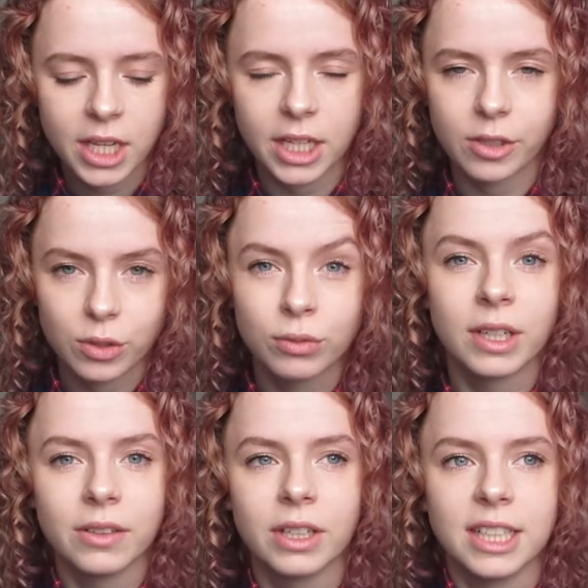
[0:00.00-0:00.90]
it's just
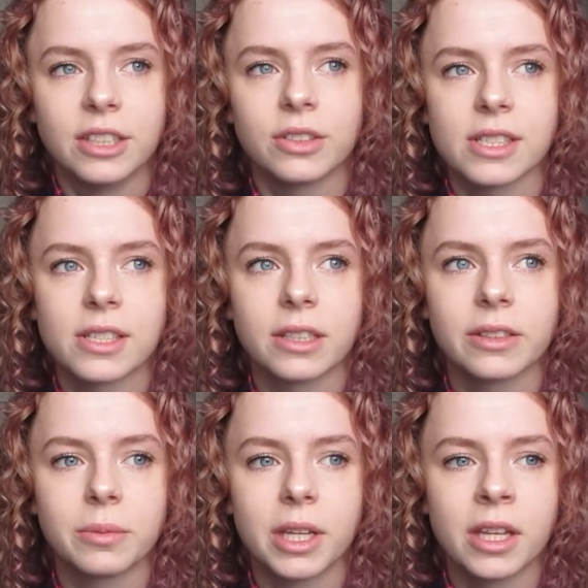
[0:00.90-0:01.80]
really really interesting
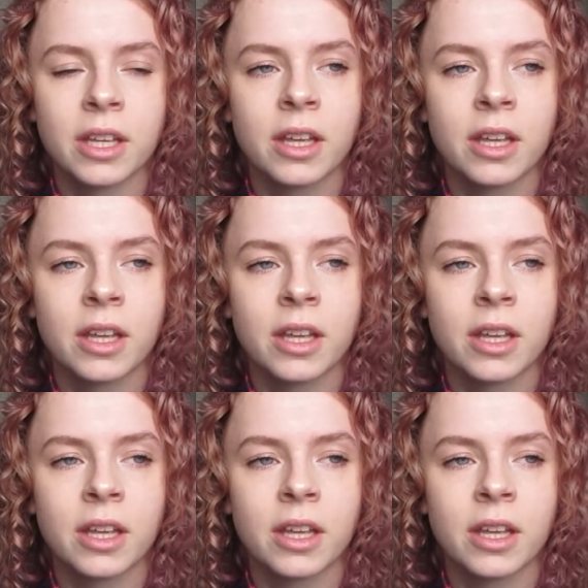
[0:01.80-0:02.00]
to me